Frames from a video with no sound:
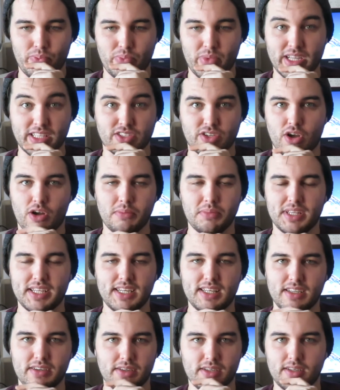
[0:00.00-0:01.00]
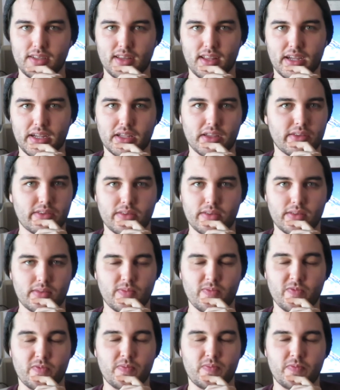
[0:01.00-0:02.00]
It's completely like
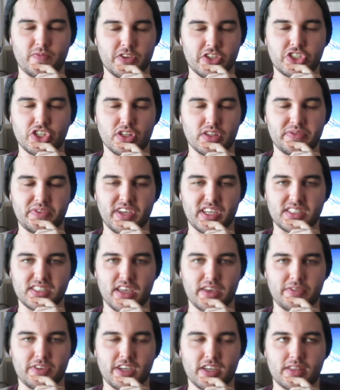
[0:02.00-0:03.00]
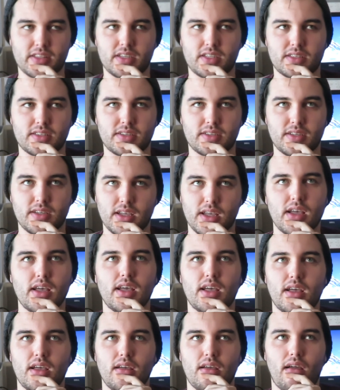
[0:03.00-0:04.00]
visual effects heavy. I think it's,
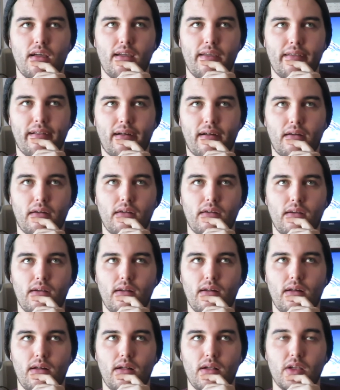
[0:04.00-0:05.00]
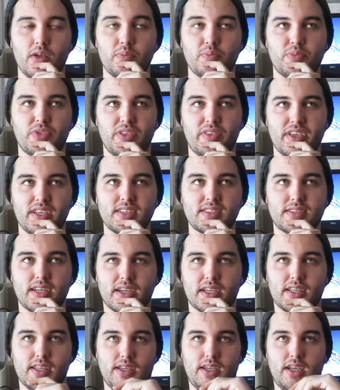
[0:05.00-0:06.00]
yeah. The thing is
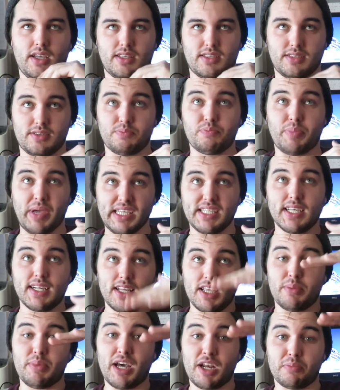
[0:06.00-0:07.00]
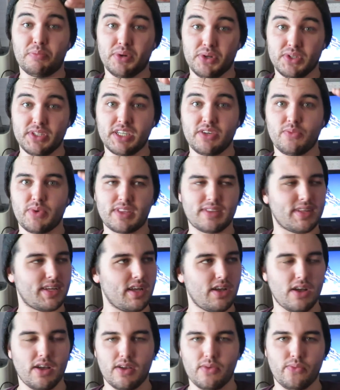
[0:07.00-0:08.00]
like, it's basically about a building
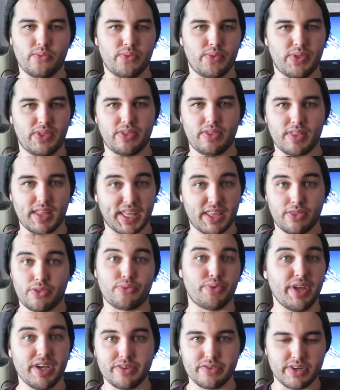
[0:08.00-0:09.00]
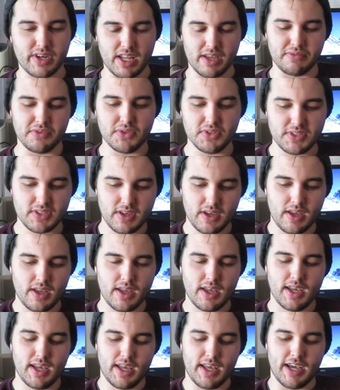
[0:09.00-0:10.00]
with like 300 levels,
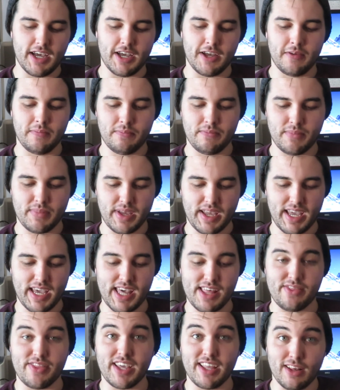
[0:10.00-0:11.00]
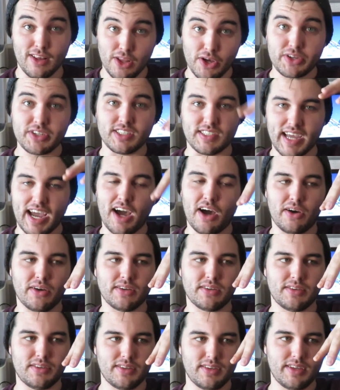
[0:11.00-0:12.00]
and they look
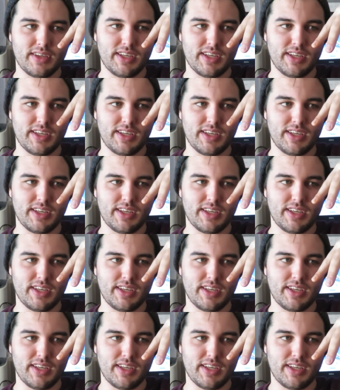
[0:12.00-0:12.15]
down